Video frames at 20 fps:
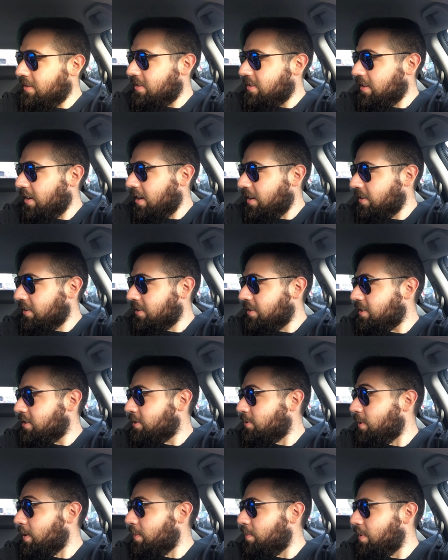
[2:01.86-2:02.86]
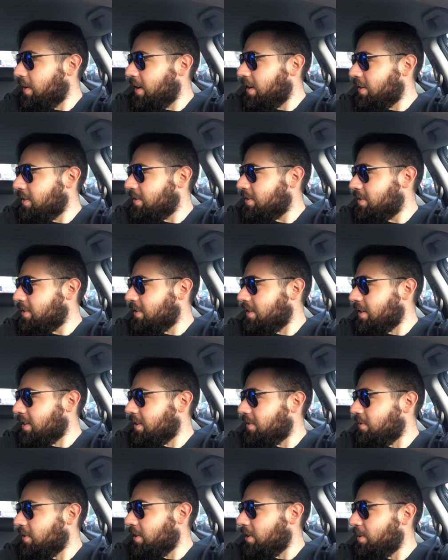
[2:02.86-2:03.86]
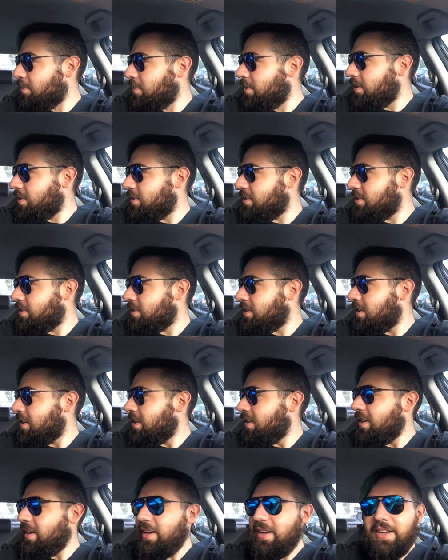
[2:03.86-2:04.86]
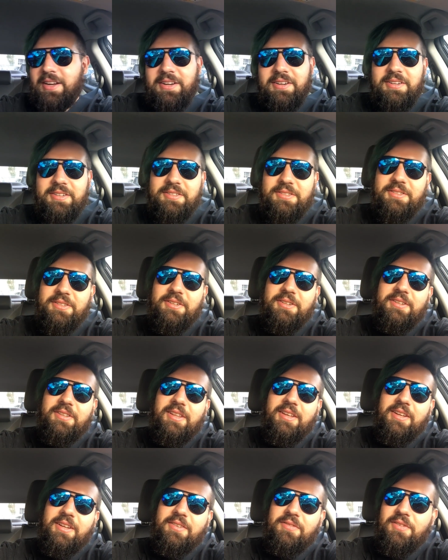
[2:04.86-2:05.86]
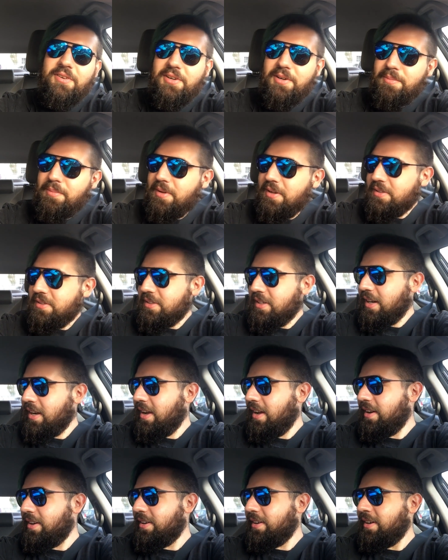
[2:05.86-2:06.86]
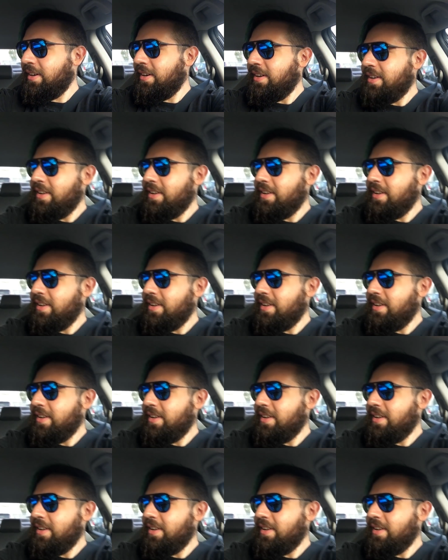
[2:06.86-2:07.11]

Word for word: stylish sweatpants. Thank you very much. And a shirt. And a shirt. Thank you very much. I got her